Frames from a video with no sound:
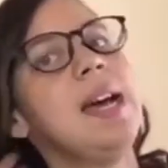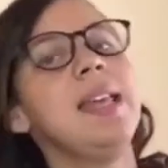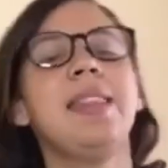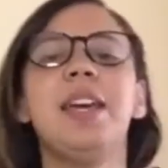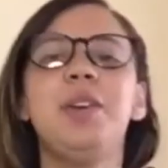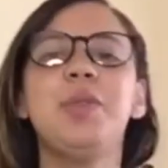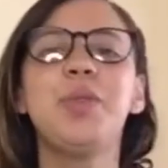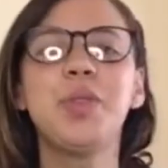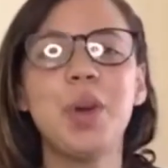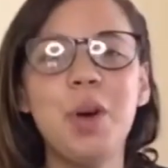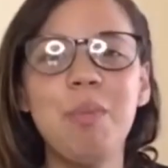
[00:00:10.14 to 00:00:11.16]
Thank you
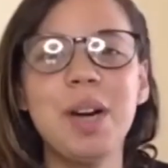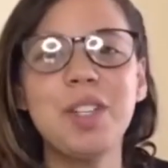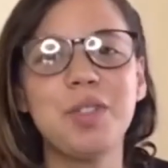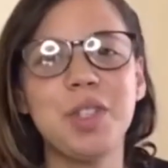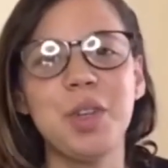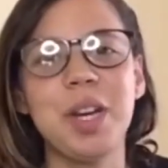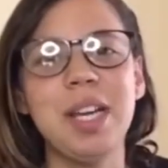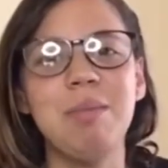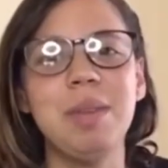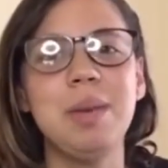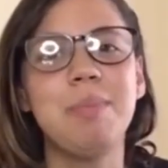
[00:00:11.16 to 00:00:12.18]
so much for
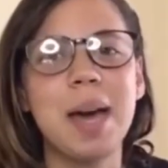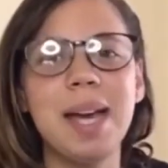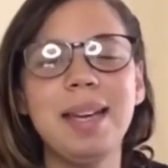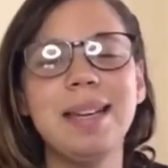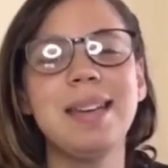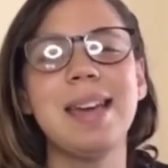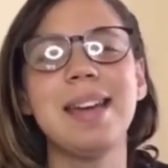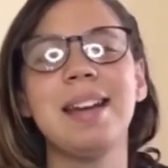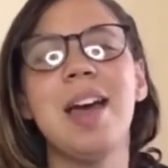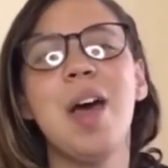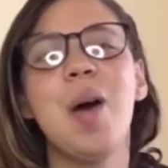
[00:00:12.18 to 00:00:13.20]
joining me back
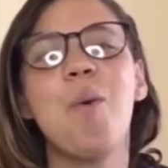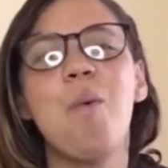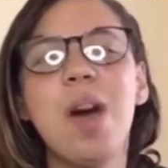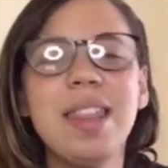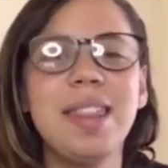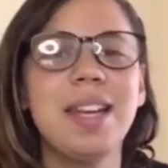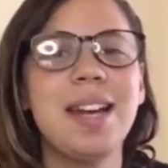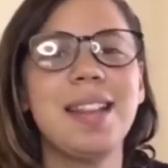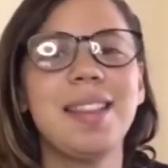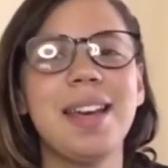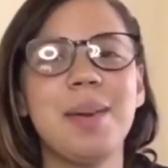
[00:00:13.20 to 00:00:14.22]
again with
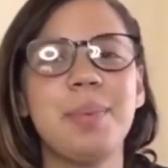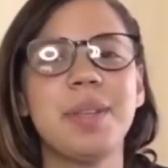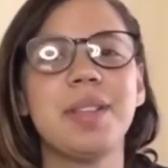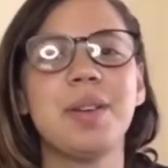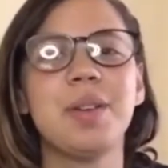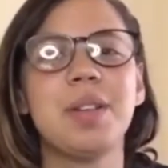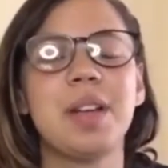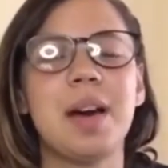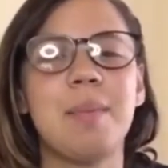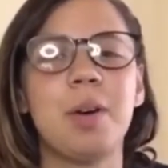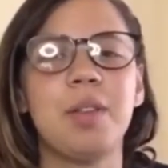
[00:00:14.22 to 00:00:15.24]
another episode
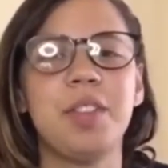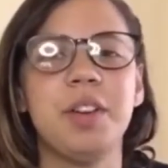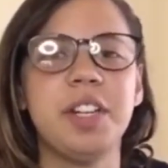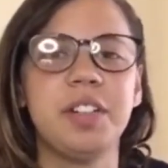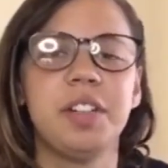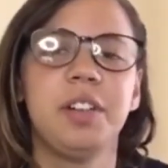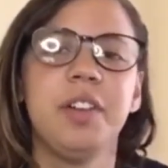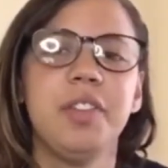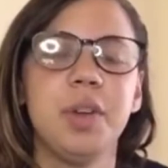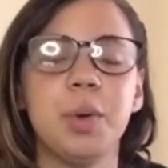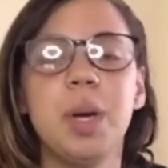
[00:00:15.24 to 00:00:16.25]
of the Regional
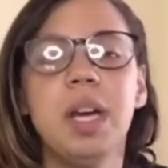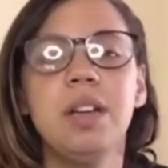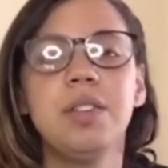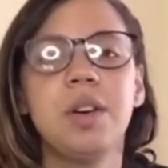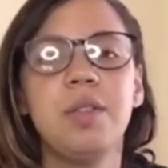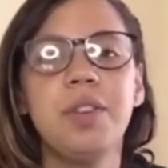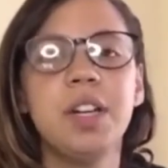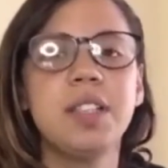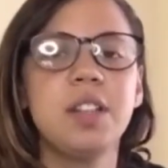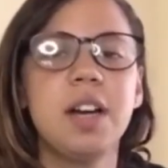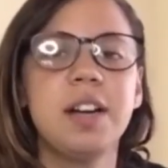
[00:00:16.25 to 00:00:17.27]
Review. So
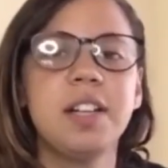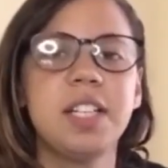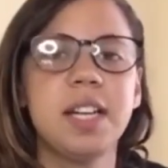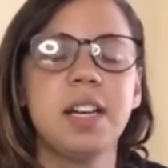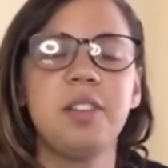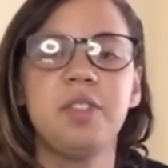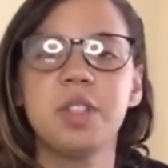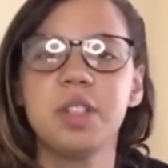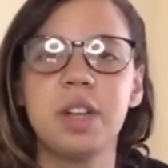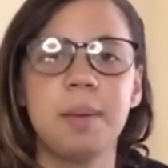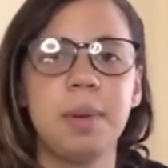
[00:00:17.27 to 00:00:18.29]
first on our agenda,
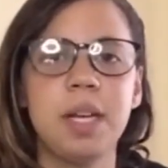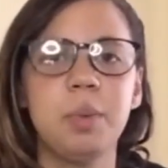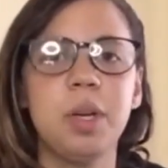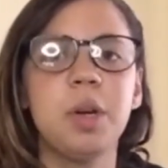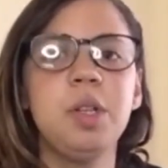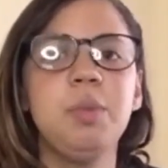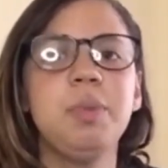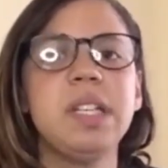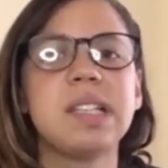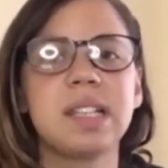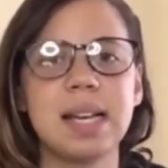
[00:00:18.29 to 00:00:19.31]
first on our plate, we're going to be
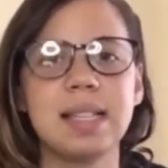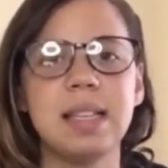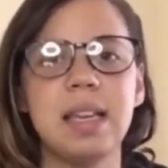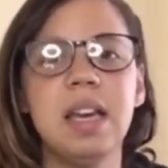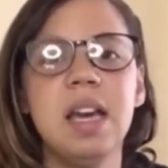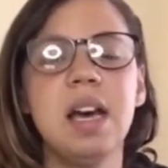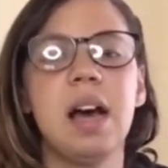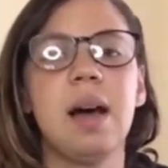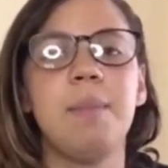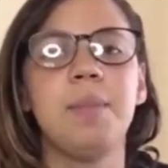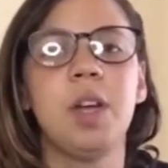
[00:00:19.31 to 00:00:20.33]
discussing
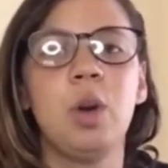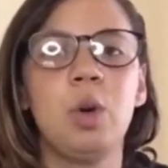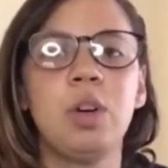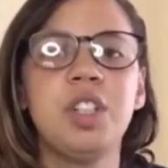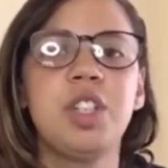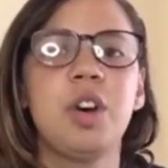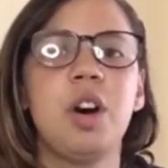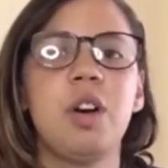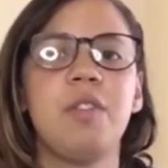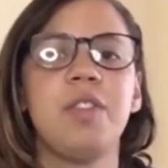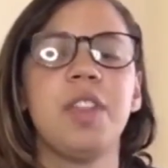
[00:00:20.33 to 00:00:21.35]
the launch
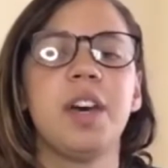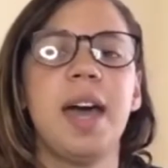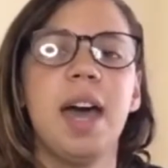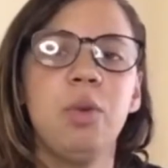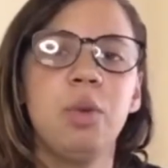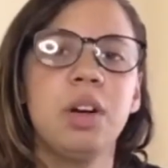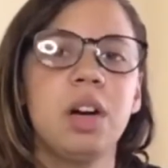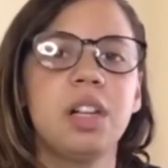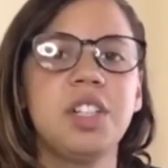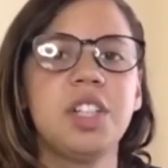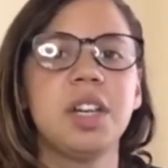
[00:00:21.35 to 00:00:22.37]
of the
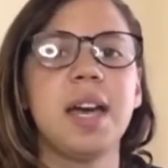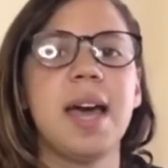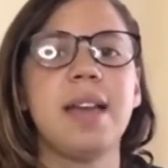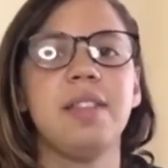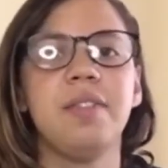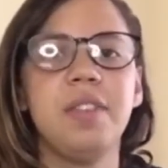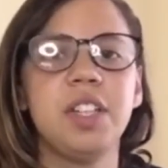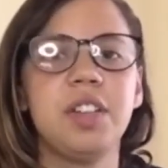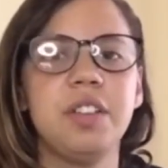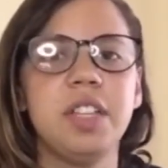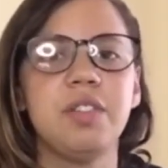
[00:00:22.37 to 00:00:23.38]
aquaculture and the
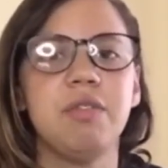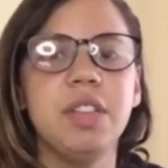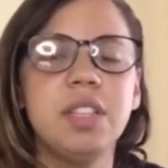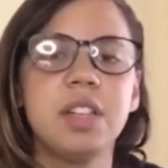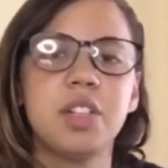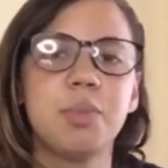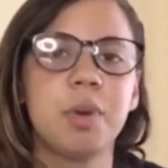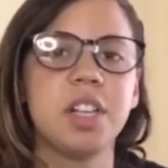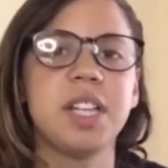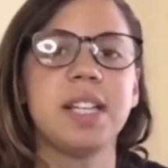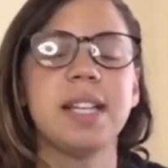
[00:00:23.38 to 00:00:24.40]
fisheries research
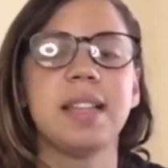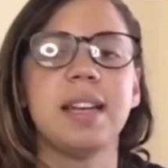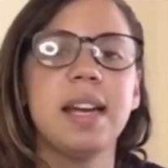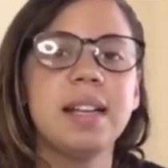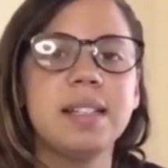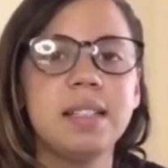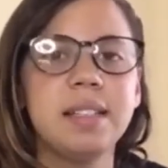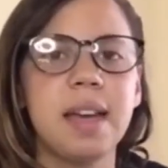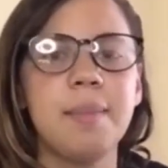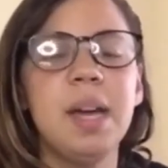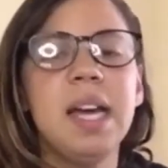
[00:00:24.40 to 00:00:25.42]
project at the Neckartal
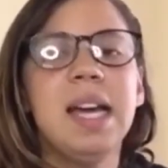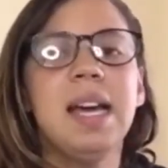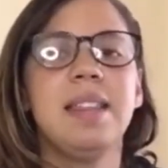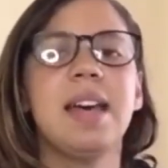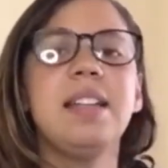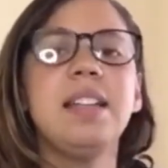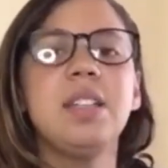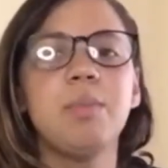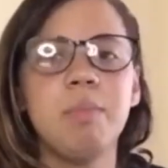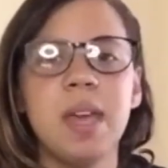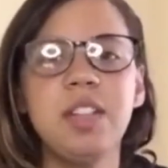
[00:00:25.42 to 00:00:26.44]
Dam that
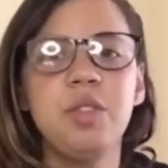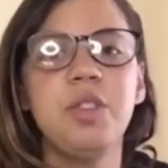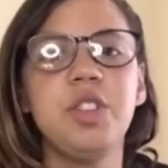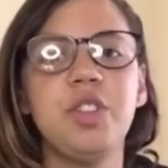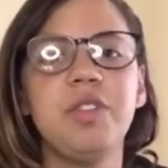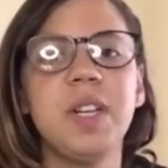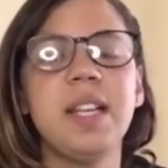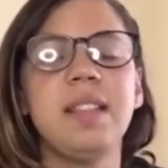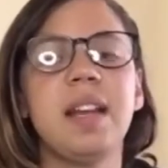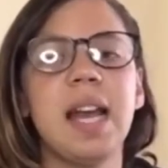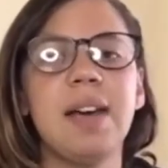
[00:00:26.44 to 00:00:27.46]
is meant to
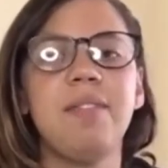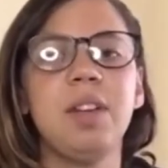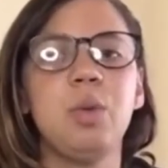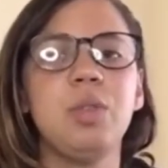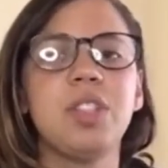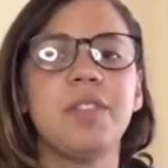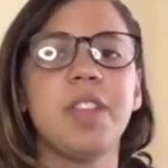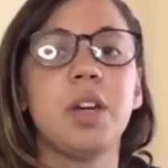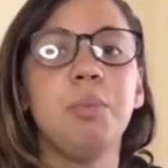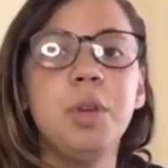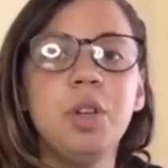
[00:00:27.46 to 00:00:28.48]
rejuvenate the livelihoods of the
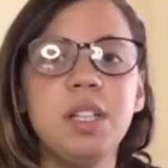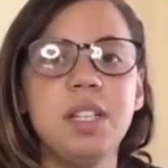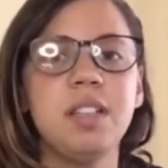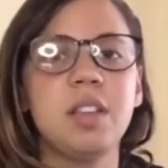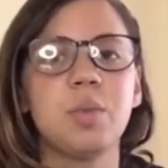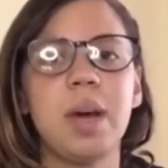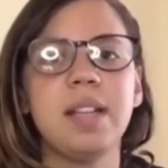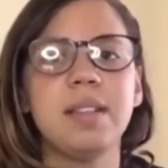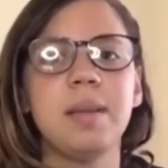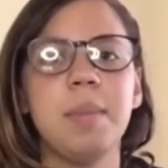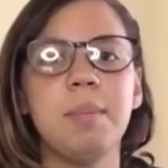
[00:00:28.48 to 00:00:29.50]
communities as well
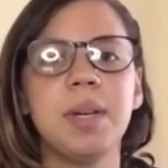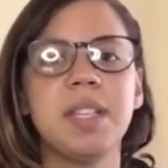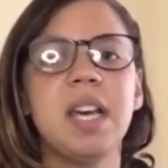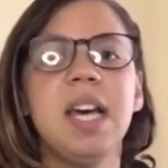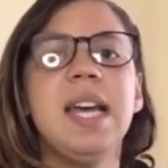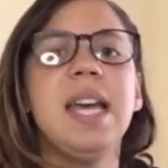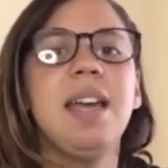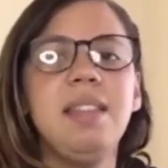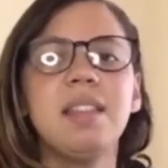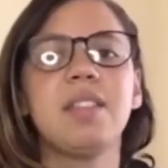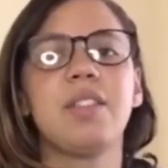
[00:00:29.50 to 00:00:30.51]
as the members
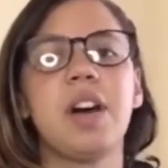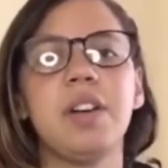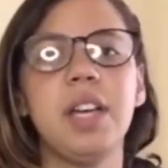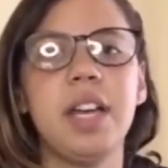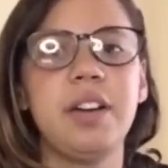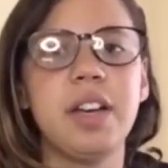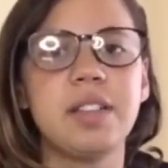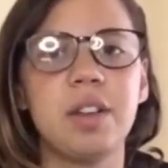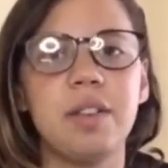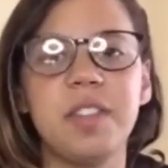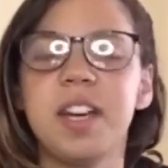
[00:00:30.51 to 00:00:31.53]
in the surrounding areas
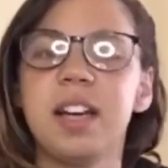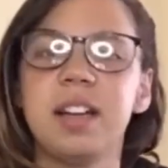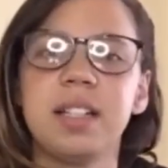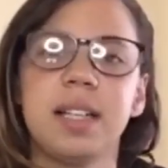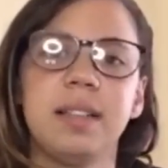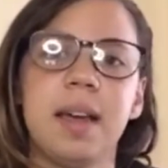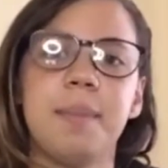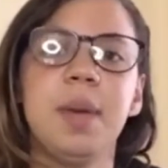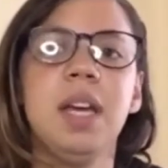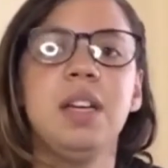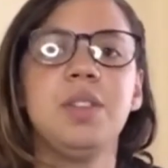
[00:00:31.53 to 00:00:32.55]
of the Neckartal Dam.
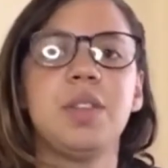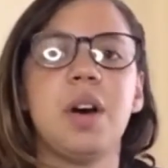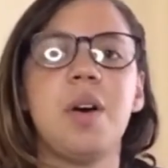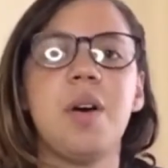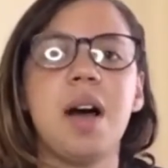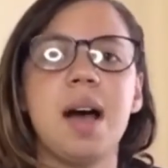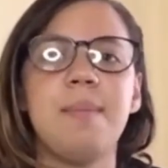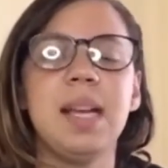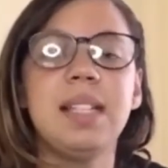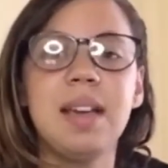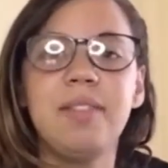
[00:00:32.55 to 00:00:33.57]
So
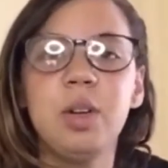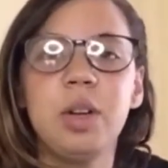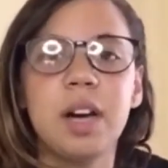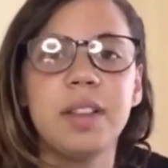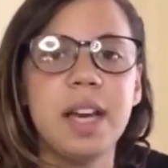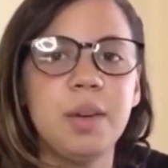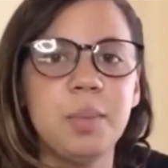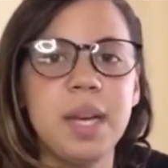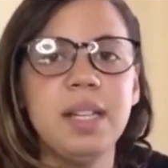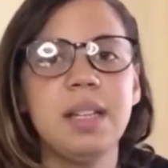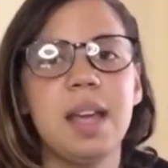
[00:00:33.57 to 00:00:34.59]
let's have a look how that
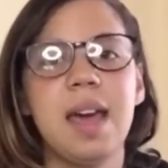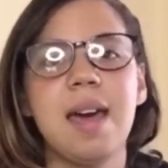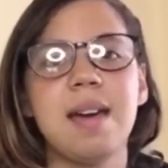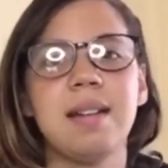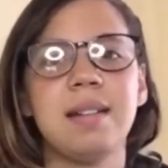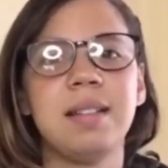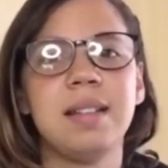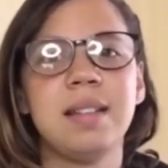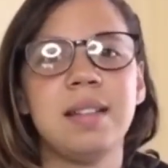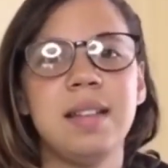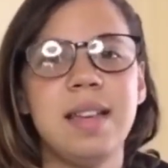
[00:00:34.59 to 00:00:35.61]
went, and
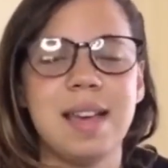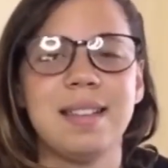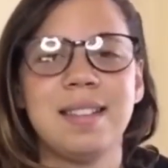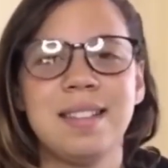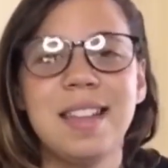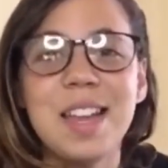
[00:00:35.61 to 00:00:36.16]
yes, stay